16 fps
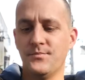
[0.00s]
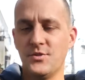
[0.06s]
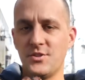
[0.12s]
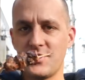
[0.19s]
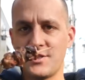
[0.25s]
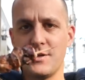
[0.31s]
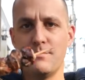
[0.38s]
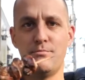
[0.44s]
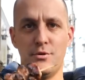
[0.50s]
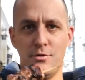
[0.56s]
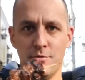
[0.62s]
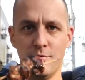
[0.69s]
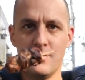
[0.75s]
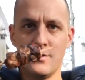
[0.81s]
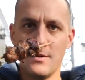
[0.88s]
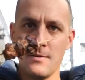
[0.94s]

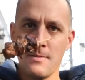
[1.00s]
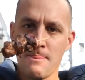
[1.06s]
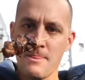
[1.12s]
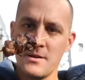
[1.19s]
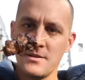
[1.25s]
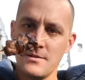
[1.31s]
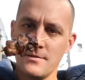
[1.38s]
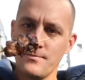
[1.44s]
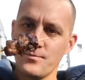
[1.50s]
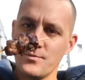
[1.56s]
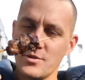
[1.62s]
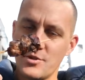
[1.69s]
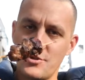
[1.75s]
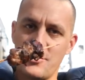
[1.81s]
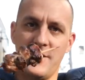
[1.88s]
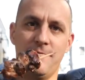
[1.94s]
simple
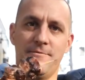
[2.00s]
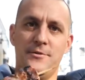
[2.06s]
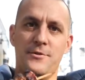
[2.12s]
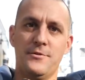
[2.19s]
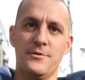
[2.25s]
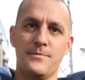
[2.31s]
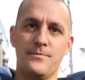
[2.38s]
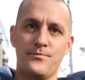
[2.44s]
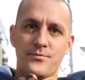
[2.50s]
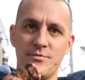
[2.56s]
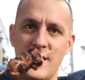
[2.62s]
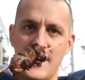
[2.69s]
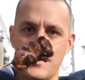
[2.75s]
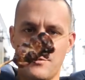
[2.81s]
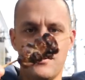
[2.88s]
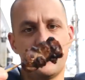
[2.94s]
street food.
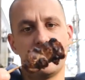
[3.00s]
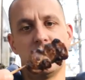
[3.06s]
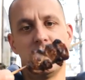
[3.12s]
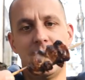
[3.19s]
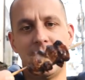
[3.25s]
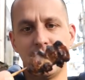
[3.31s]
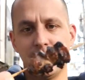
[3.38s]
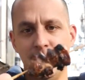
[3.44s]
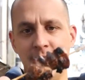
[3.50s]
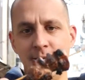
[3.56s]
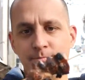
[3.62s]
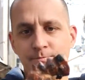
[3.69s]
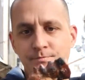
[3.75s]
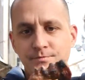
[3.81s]
That's what it's all about to me.